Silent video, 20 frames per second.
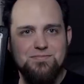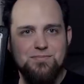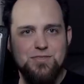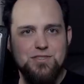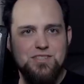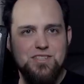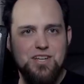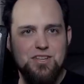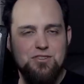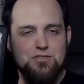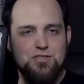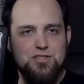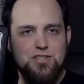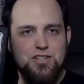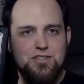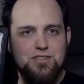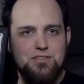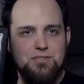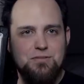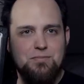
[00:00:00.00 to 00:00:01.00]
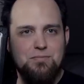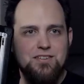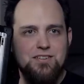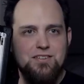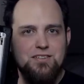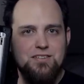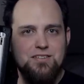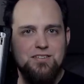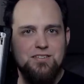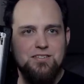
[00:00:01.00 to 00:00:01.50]
What's the other shit?
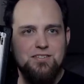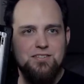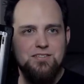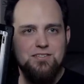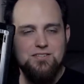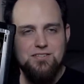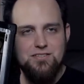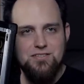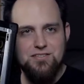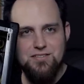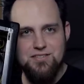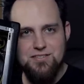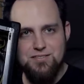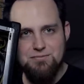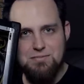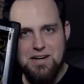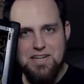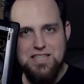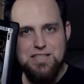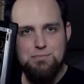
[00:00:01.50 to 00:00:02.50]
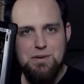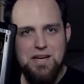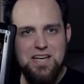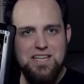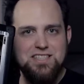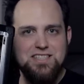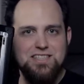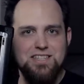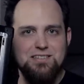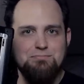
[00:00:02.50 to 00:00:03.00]
MySpace.
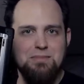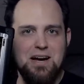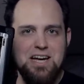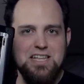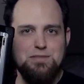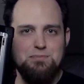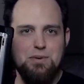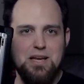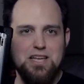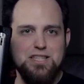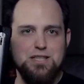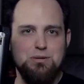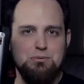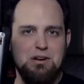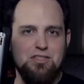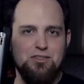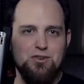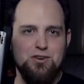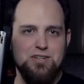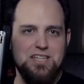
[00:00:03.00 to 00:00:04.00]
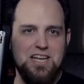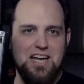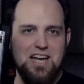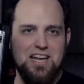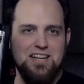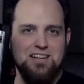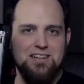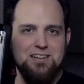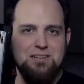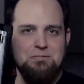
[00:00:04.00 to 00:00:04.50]
MySpace, MySpace twenty
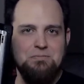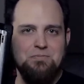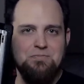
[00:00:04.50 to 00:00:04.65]
thirteen.